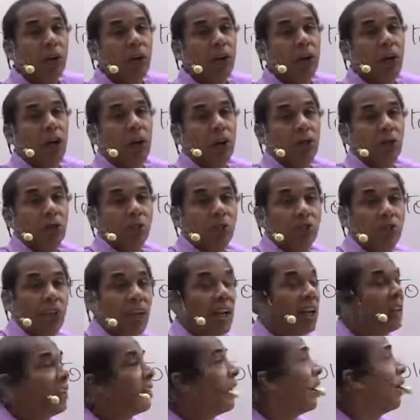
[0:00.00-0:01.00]
You have to
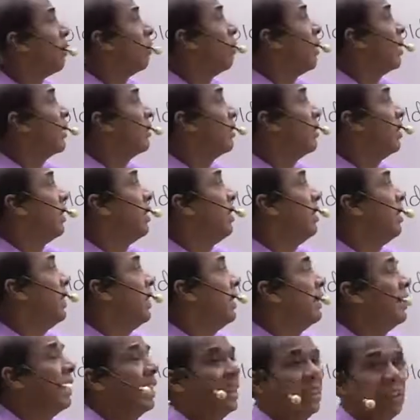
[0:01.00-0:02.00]
change the person
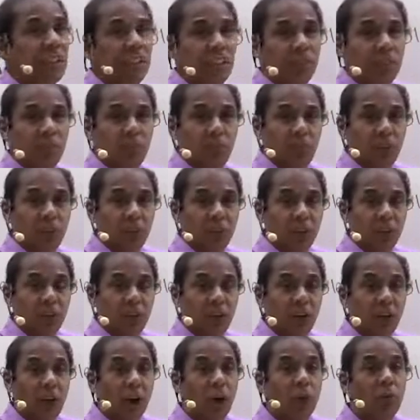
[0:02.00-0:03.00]
in the direct
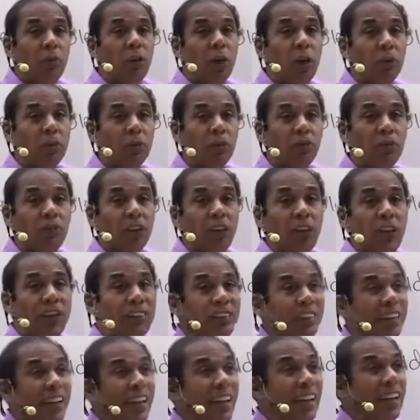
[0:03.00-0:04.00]
speech. How you have to
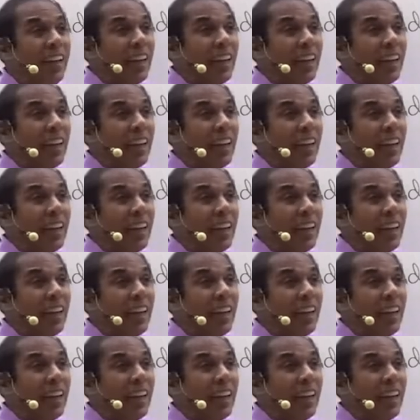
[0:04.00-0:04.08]
change?